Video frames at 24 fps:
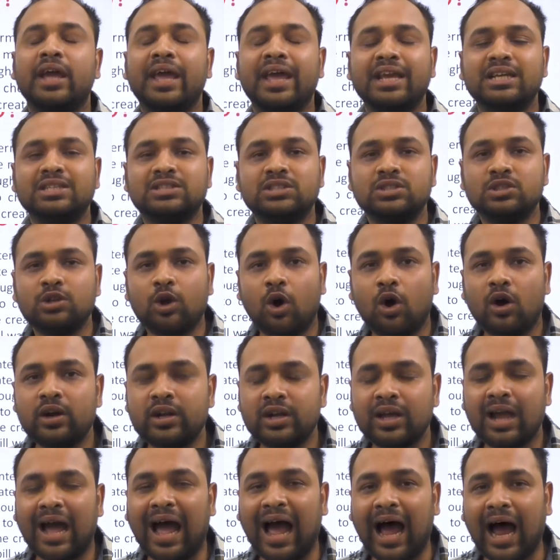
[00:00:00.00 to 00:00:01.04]
is
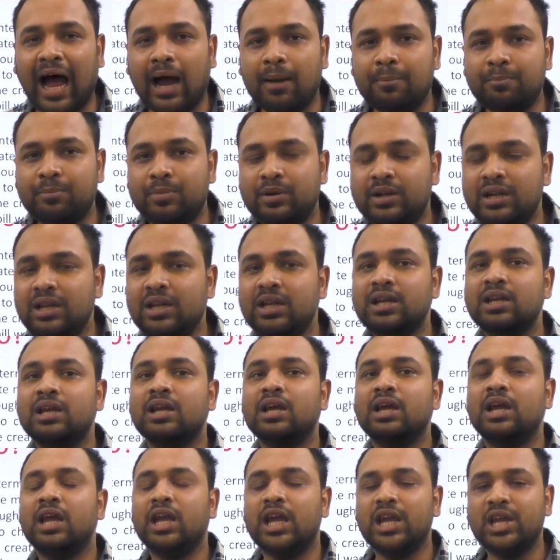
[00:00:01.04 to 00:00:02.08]
not
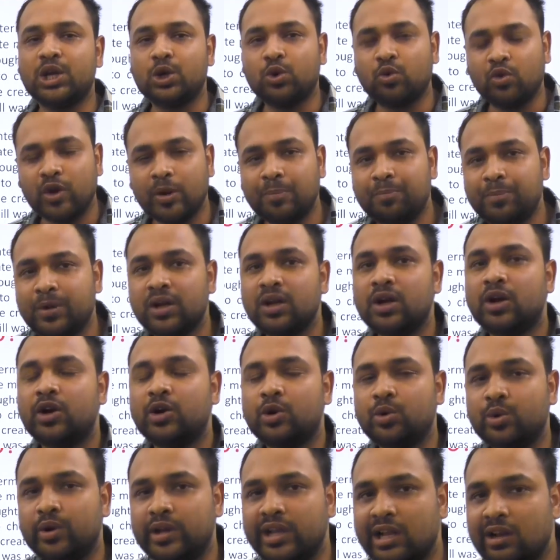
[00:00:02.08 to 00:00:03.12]
aptly equipped
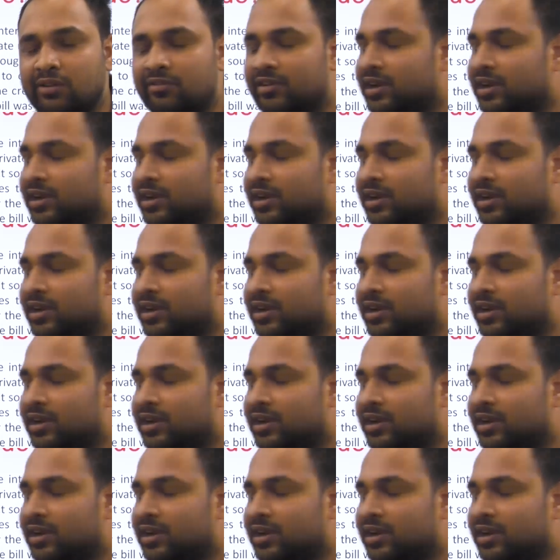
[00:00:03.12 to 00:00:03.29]
to deal